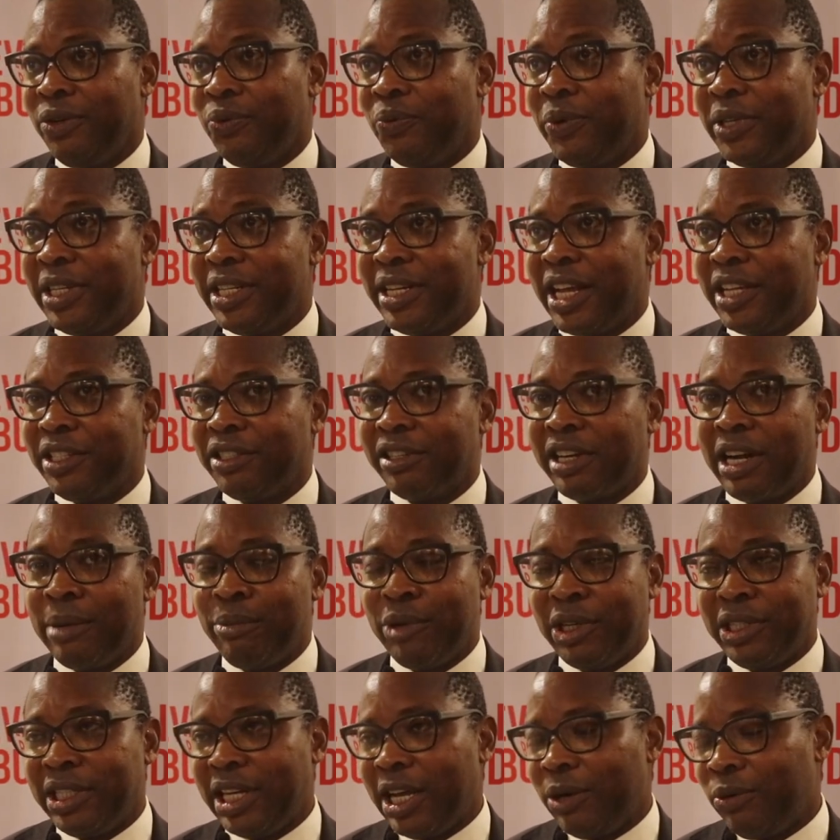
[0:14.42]
within Nigeria,
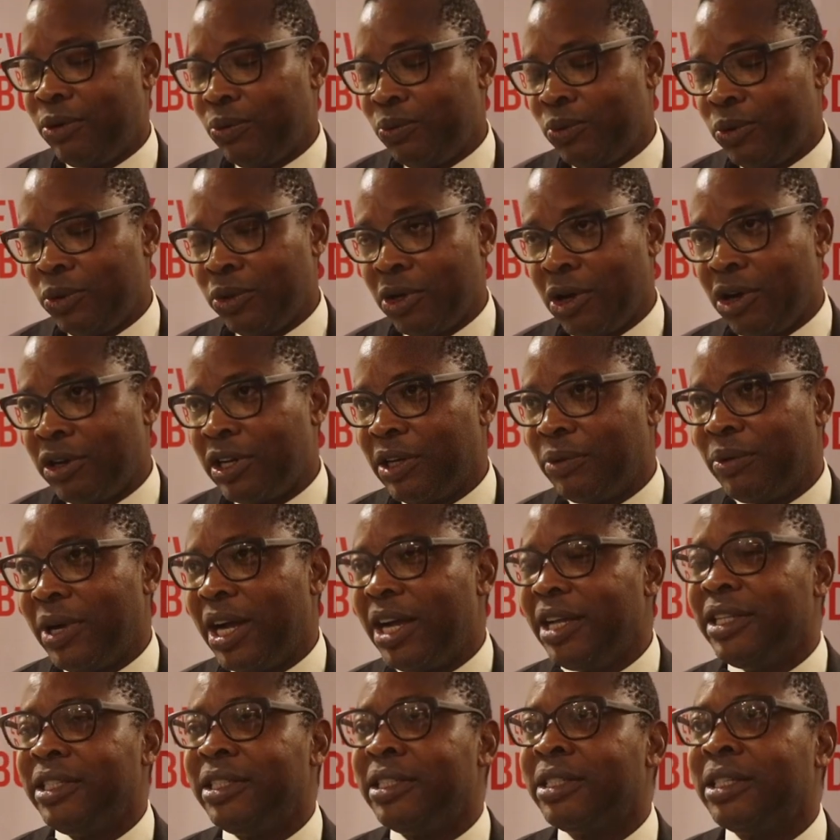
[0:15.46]
money that would
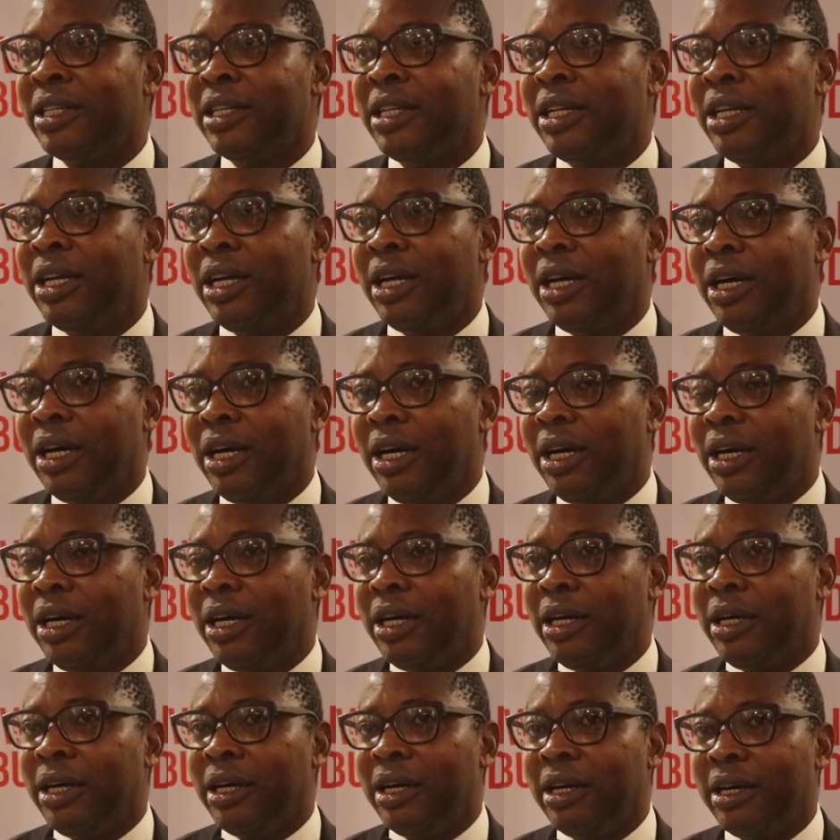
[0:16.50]
otherwise
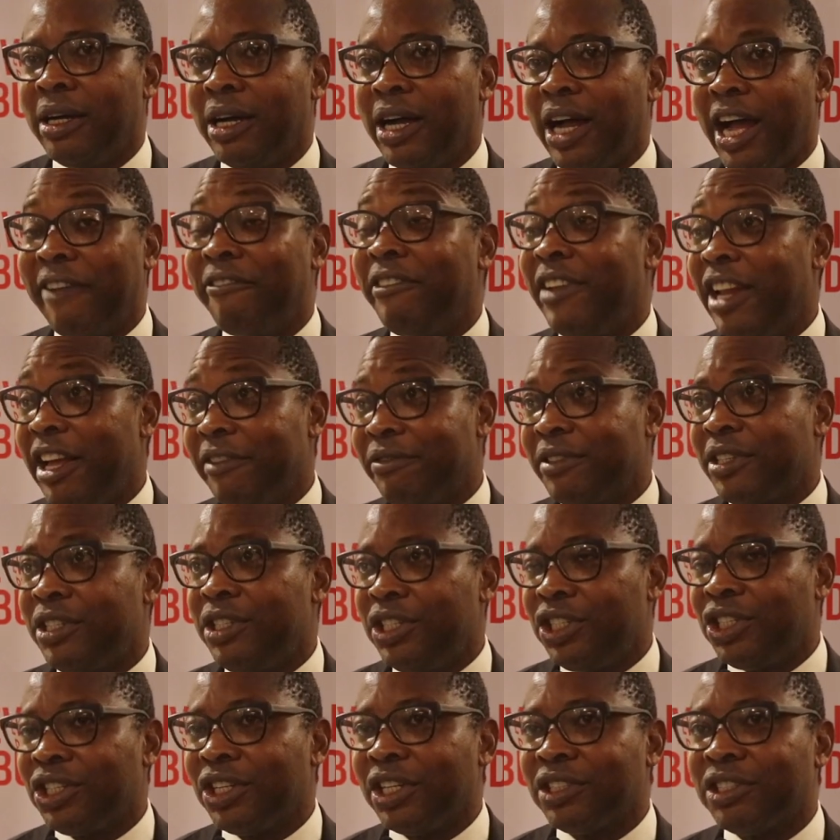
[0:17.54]
have
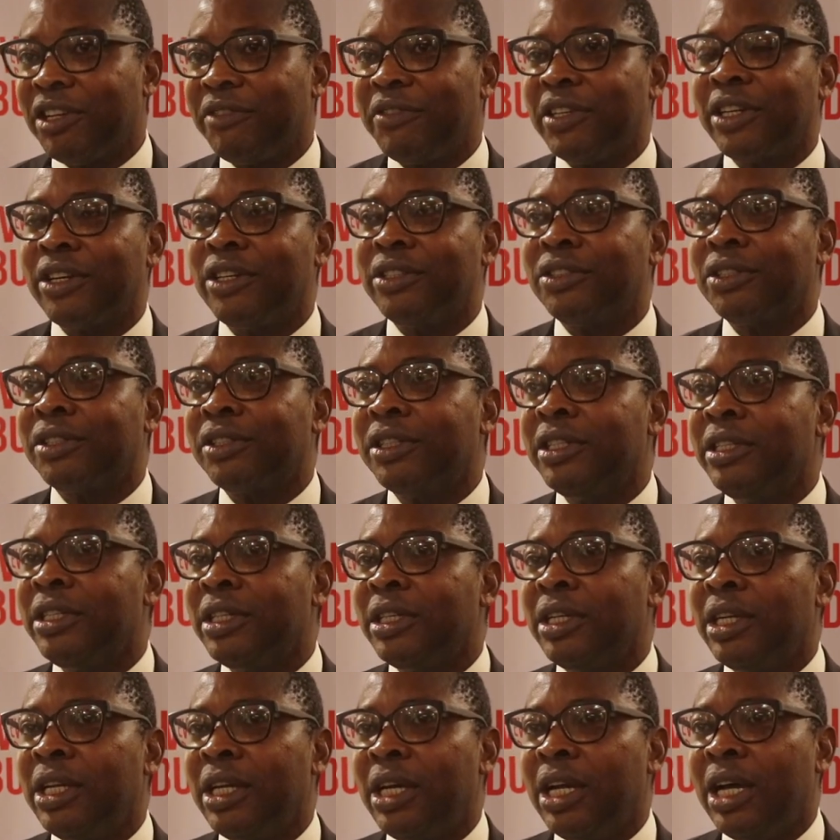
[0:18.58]
left the shores of the country,
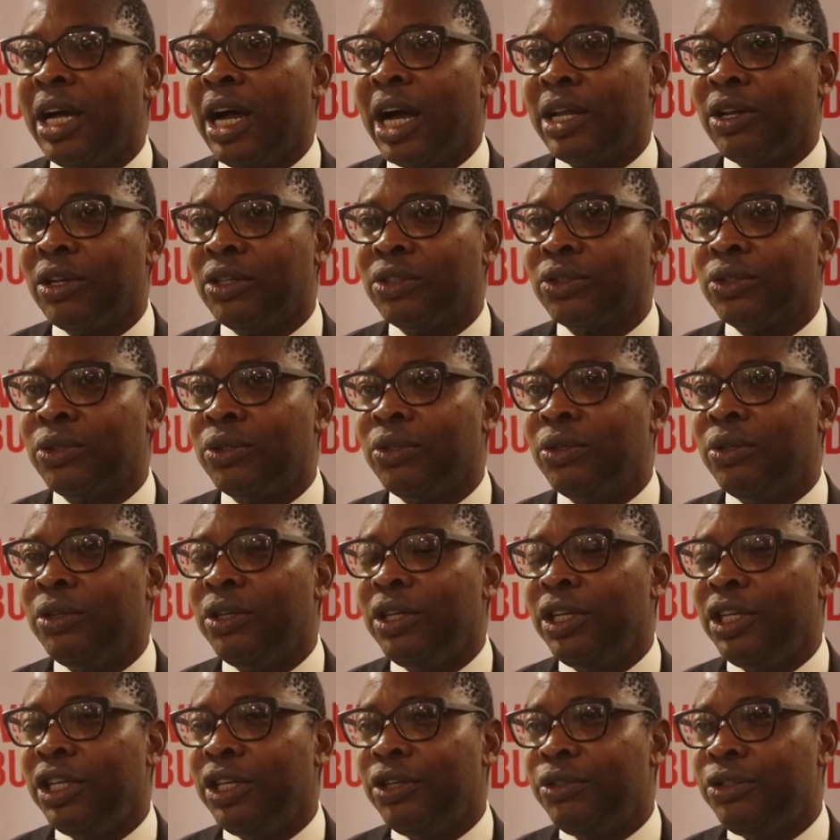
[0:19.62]
and also
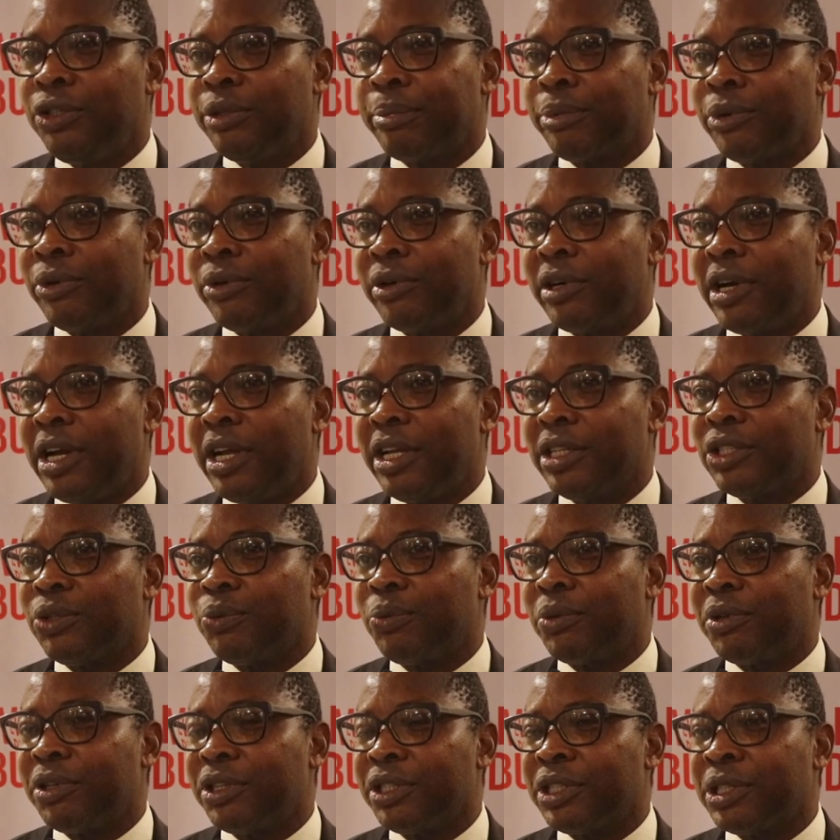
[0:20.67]
huge progress
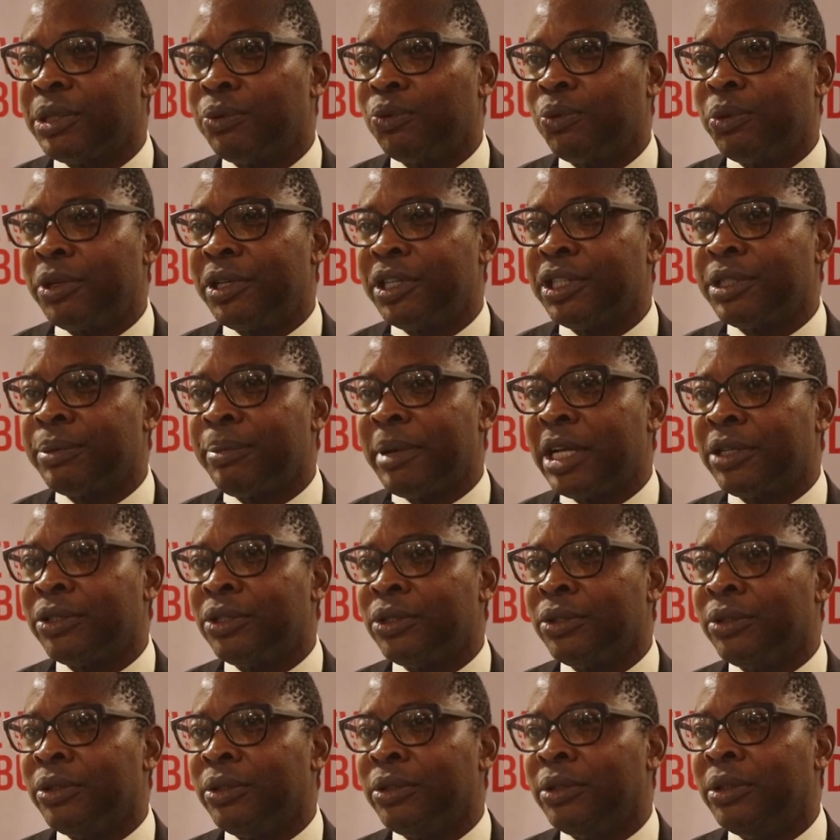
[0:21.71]
with respect
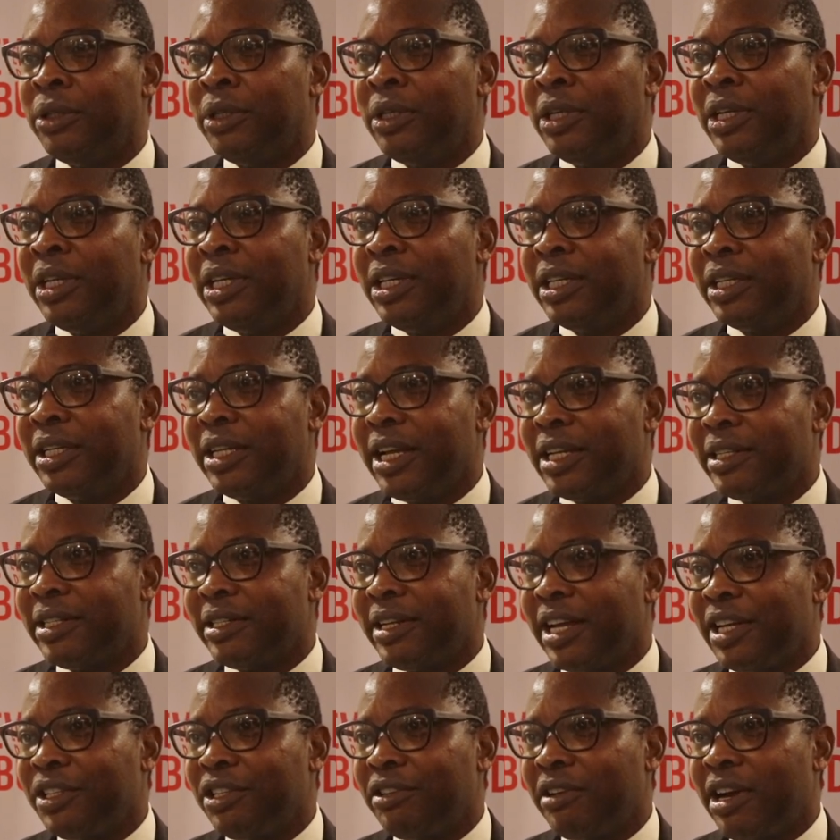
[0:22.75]
to getting
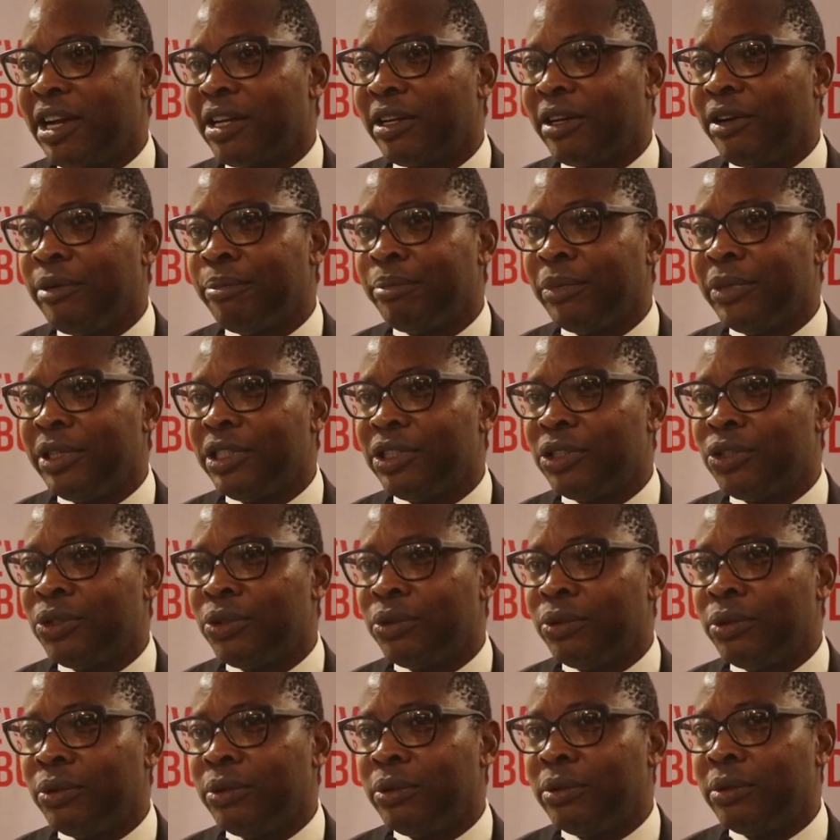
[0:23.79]
Nigerian companies
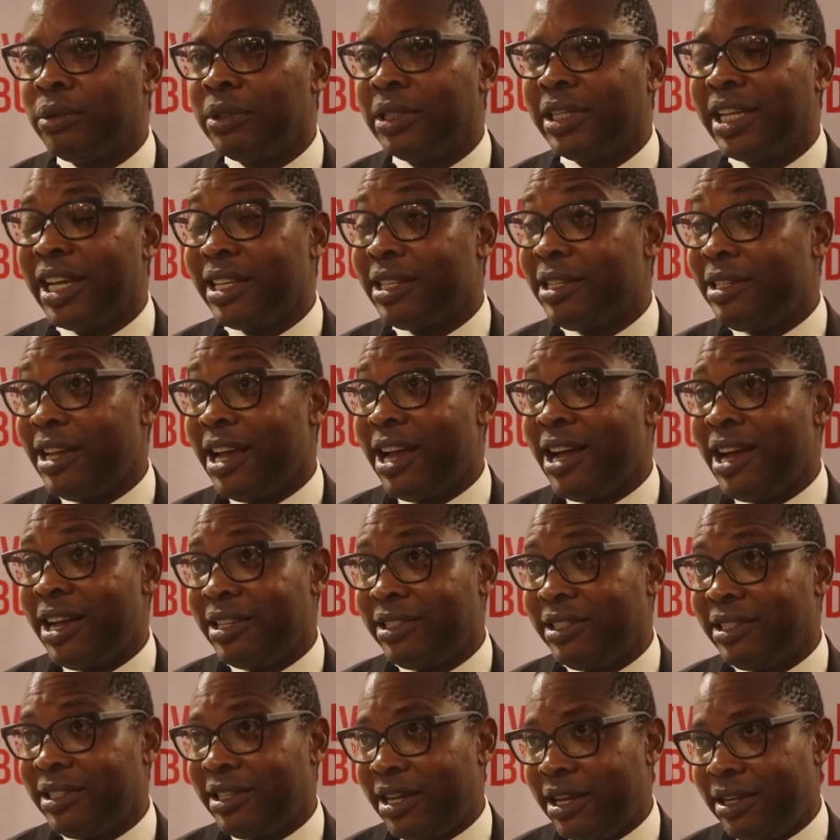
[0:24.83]
to get their
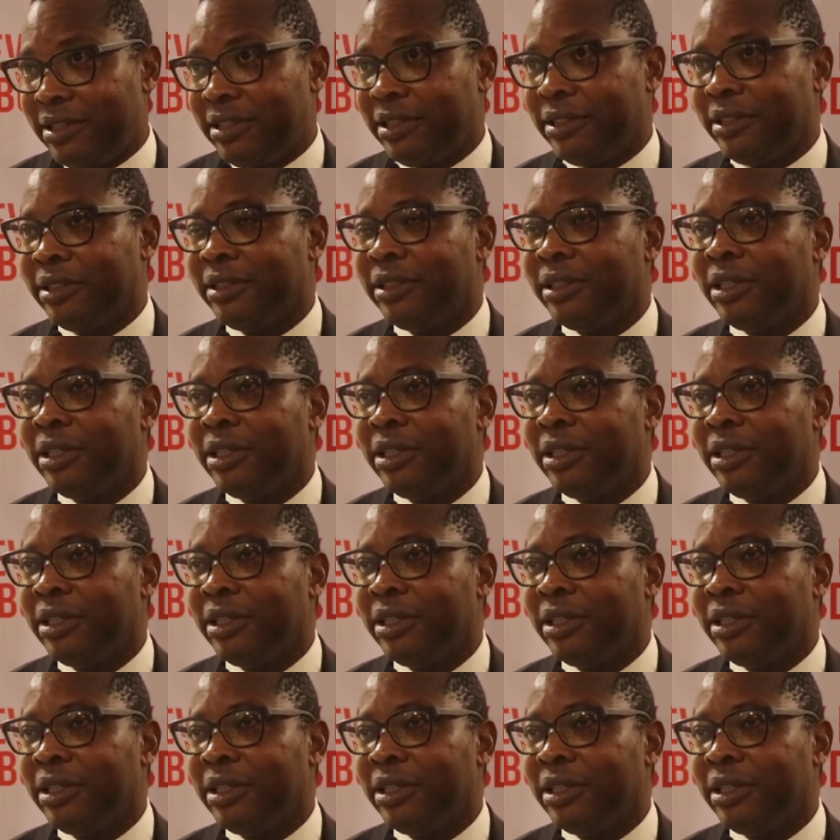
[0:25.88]
hands dirty,